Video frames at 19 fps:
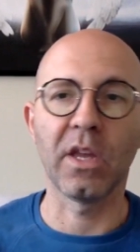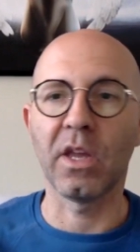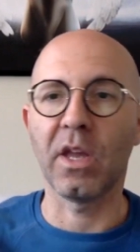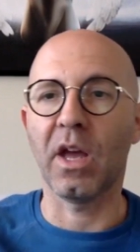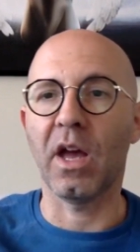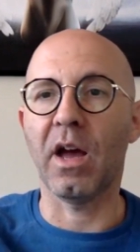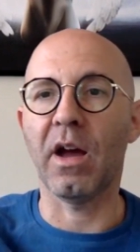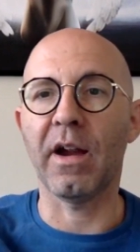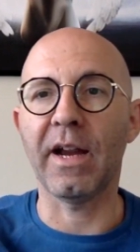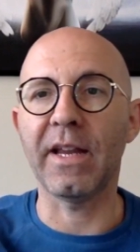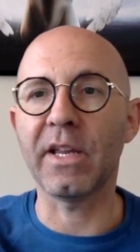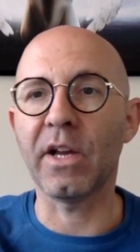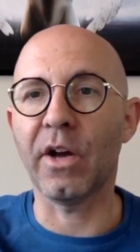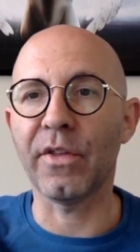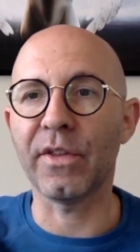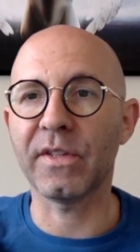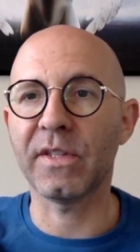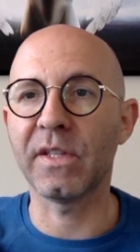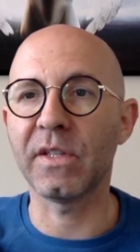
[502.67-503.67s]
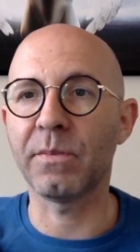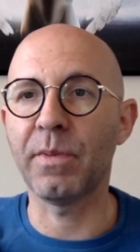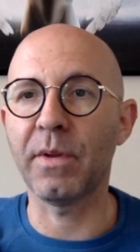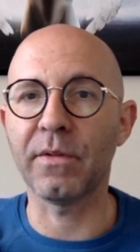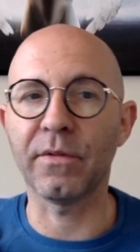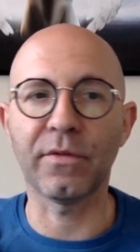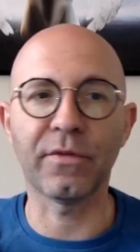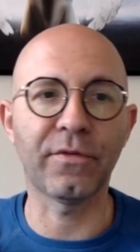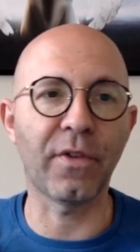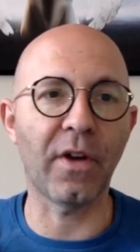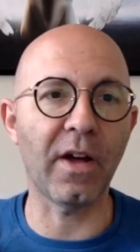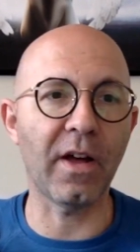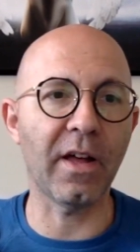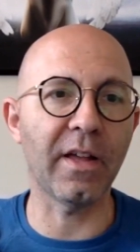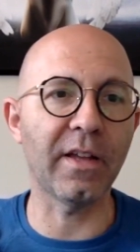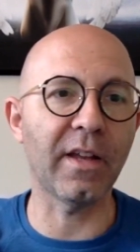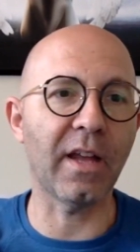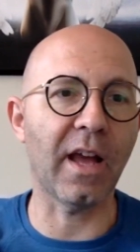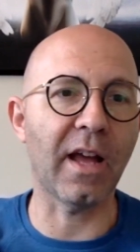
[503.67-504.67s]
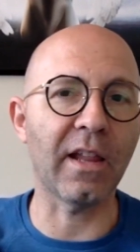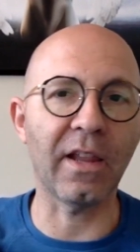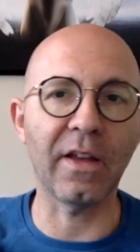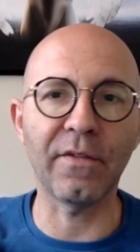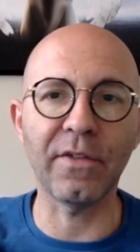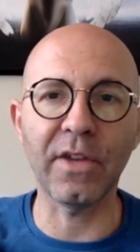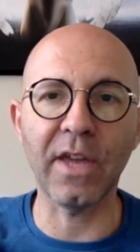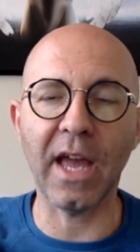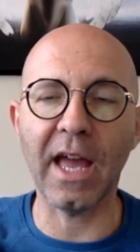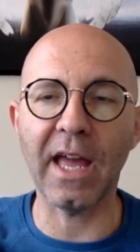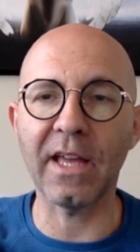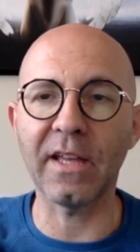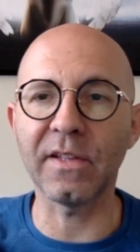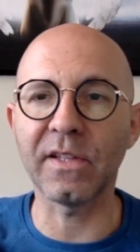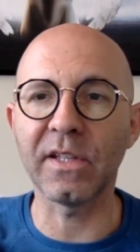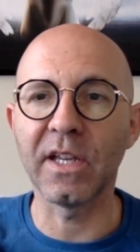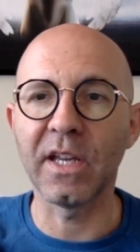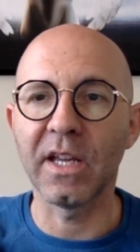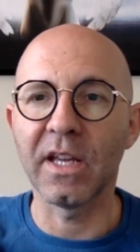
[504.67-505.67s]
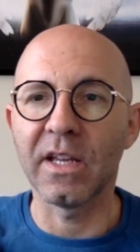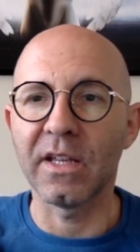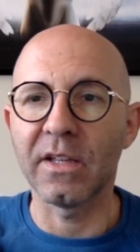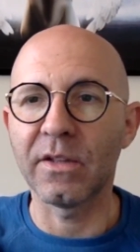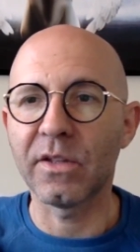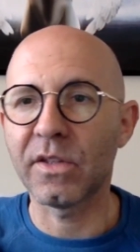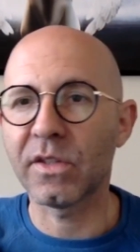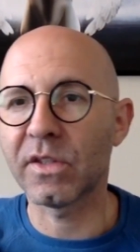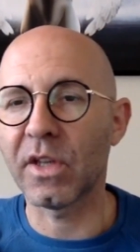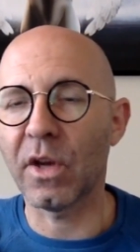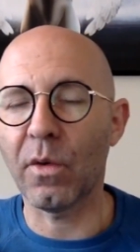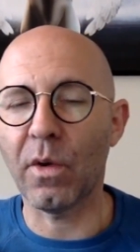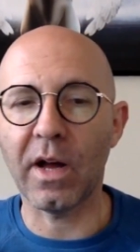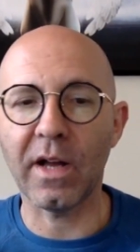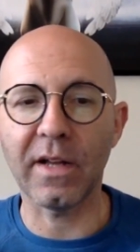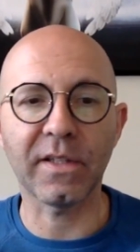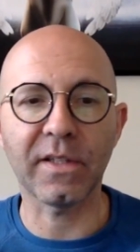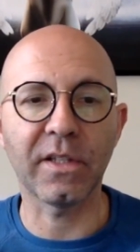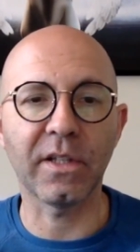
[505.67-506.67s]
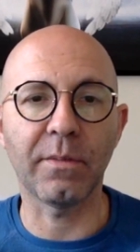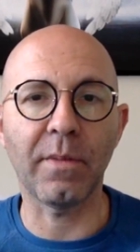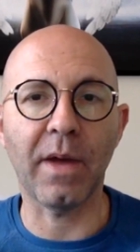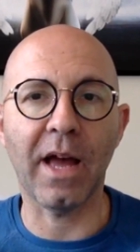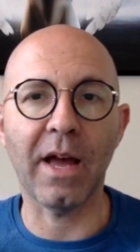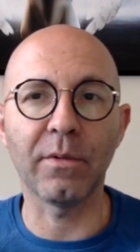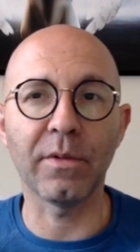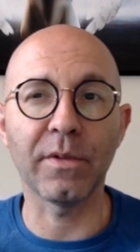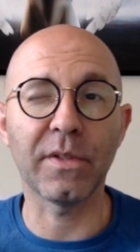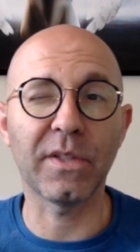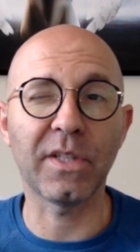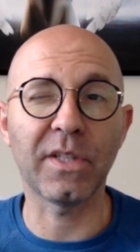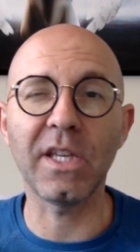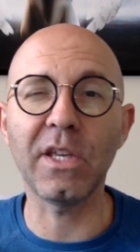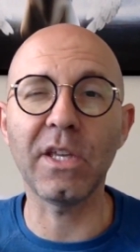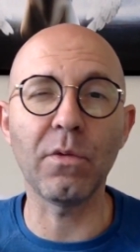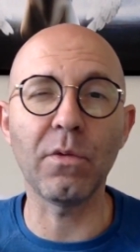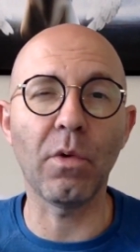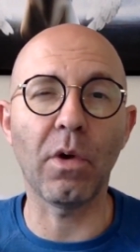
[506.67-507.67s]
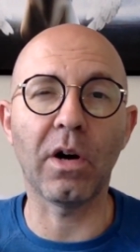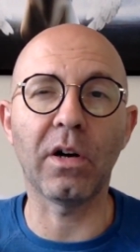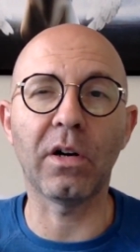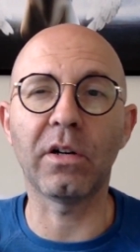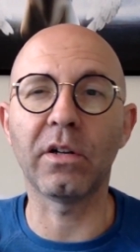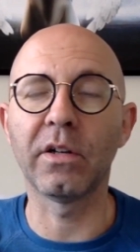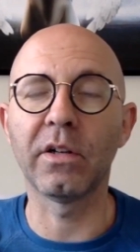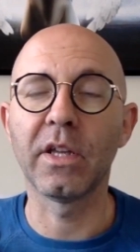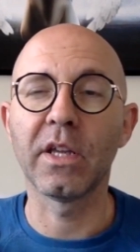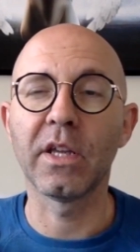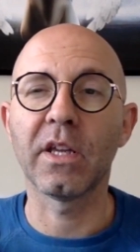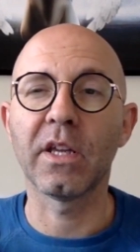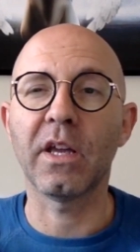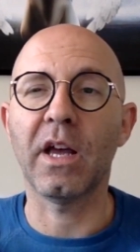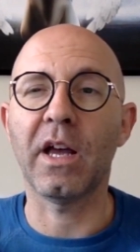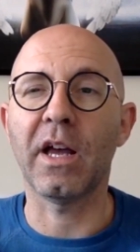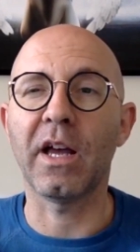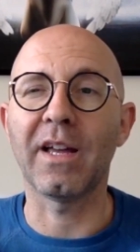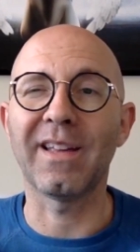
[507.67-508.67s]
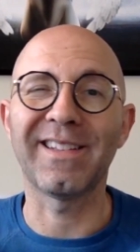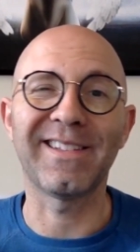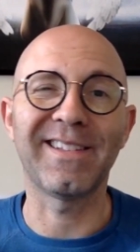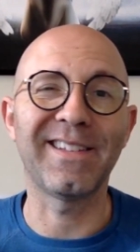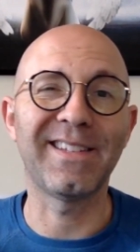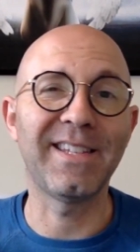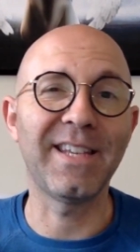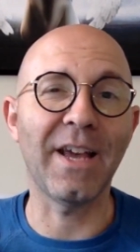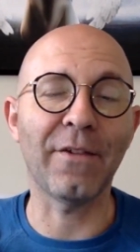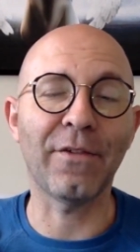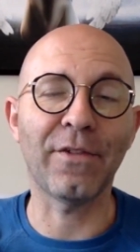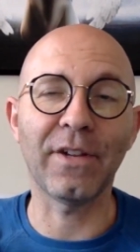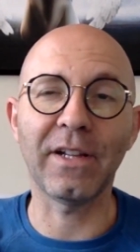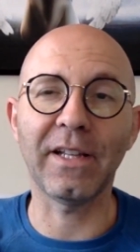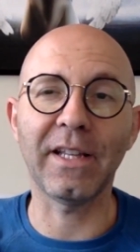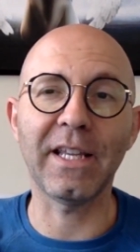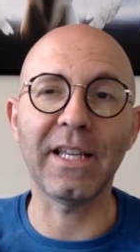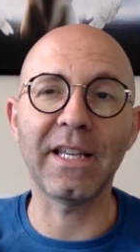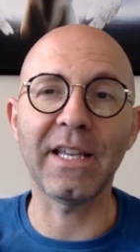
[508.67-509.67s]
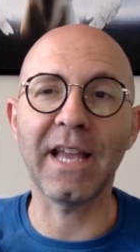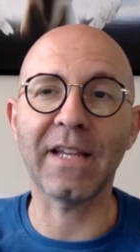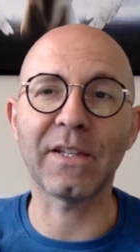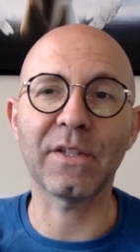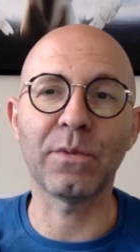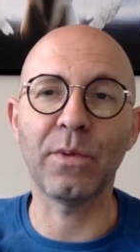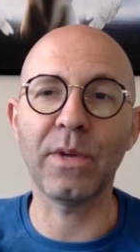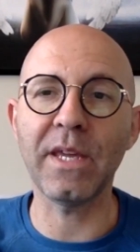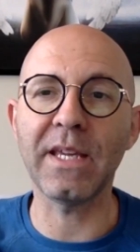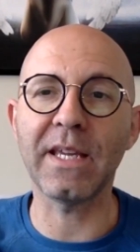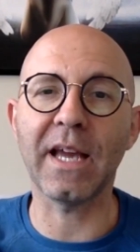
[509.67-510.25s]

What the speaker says: All right, y'all, this has been fun. I love you guys. So awesome. I will see you all definitely next week.